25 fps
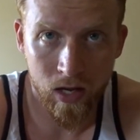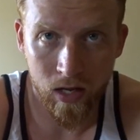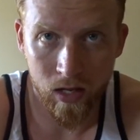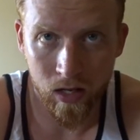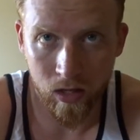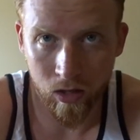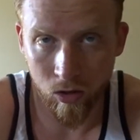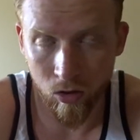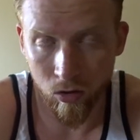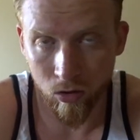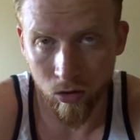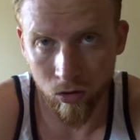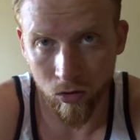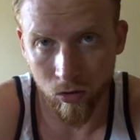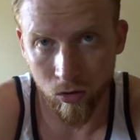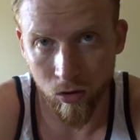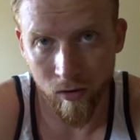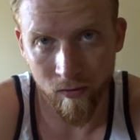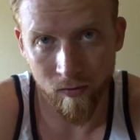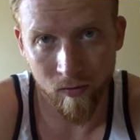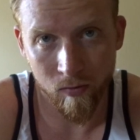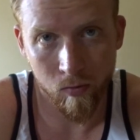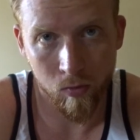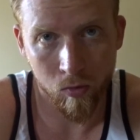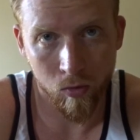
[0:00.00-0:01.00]
and they go a little
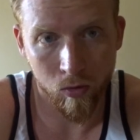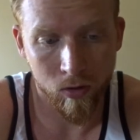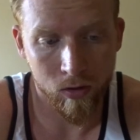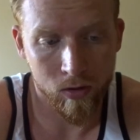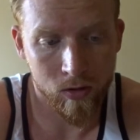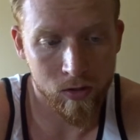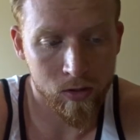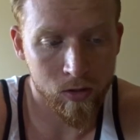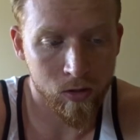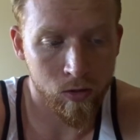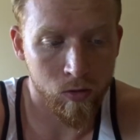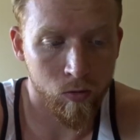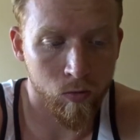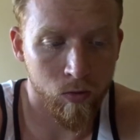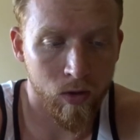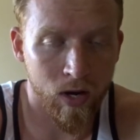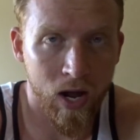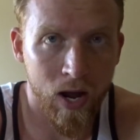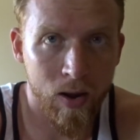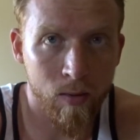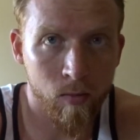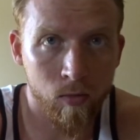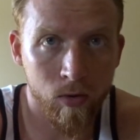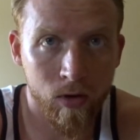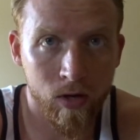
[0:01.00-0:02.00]
overboard. So when
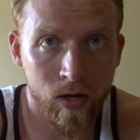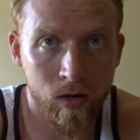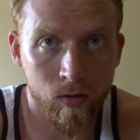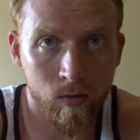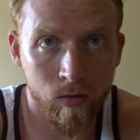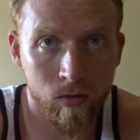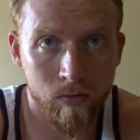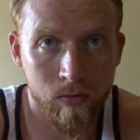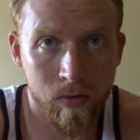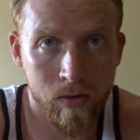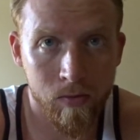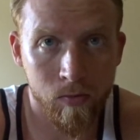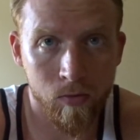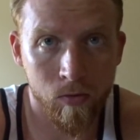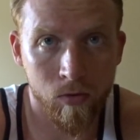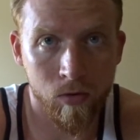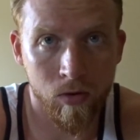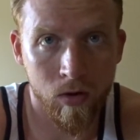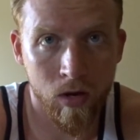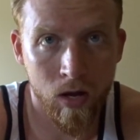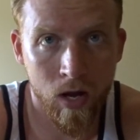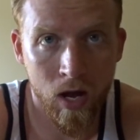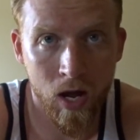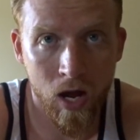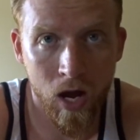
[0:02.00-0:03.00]
I'm working with
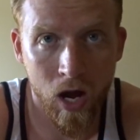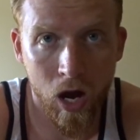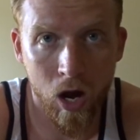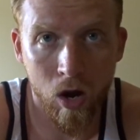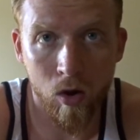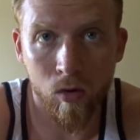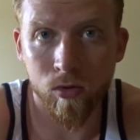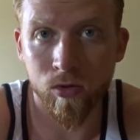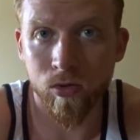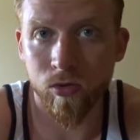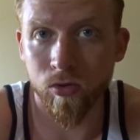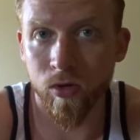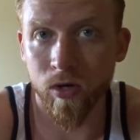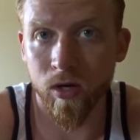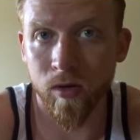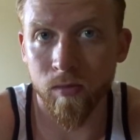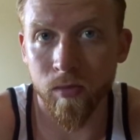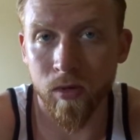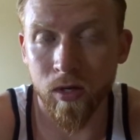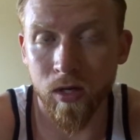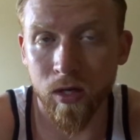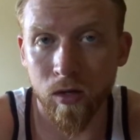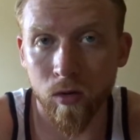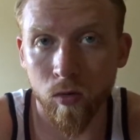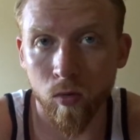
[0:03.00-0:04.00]
people, I always
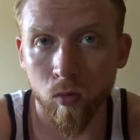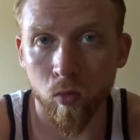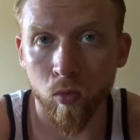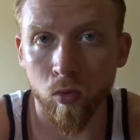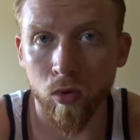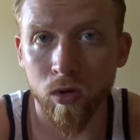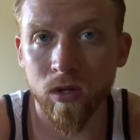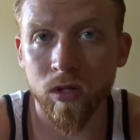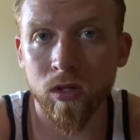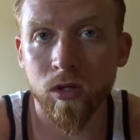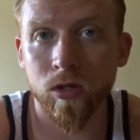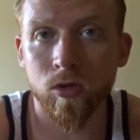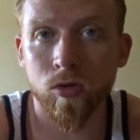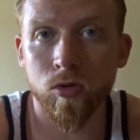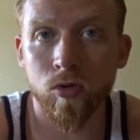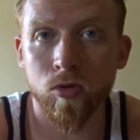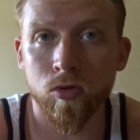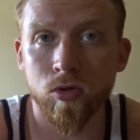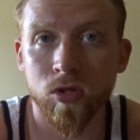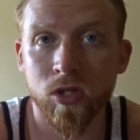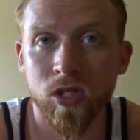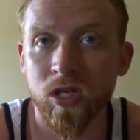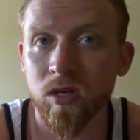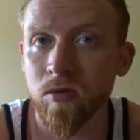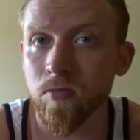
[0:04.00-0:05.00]
recommend 1 to
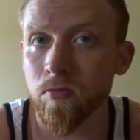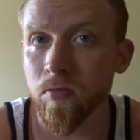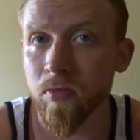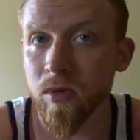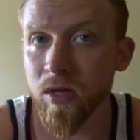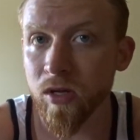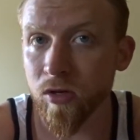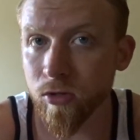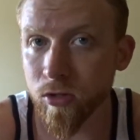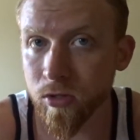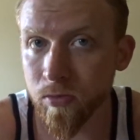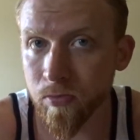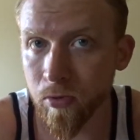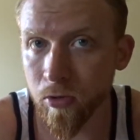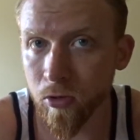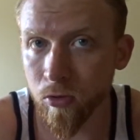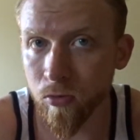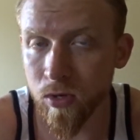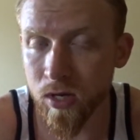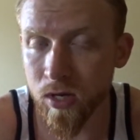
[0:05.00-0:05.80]
2 cheat meals per